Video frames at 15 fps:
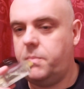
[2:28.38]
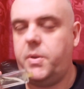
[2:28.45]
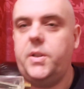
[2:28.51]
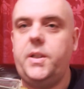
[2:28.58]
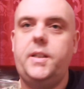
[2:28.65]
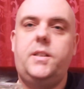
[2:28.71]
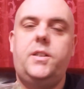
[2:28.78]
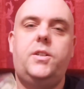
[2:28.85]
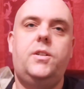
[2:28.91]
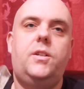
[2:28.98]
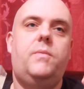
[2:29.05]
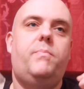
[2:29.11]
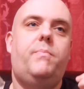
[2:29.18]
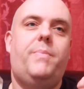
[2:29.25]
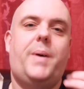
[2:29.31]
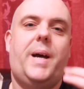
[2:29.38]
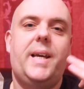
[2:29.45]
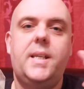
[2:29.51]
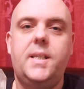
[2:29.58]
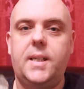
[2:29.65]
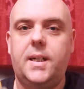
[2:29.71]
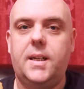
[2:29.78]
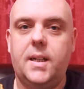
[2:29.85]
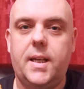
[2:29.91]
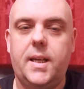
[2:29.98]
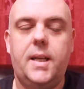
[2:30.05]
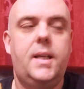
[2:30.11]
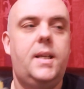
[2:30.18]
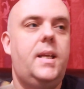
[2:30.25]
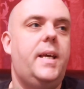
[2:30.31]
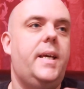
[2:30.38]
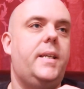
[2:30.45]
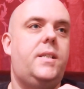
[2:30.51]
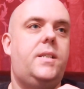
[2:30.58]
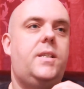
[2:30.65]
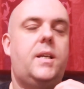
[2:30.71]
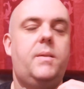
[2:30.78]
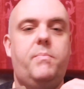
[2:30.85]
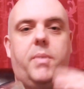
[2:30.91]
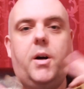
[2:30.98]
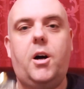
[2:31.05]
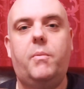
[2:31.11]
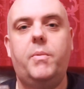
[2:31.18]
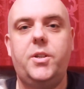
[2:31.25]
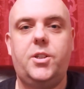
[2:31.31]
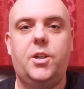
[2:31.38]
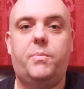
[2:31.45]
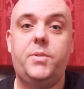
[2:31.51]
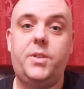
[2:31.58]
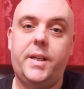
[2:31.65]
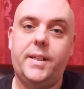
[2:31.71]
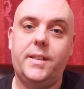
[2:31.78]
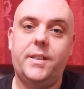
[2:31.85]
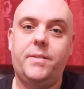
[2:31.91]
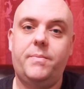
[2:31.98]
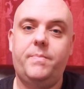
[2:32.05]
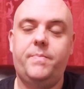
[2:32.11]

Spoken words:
putting it sort of basically, it's a barbershop scent.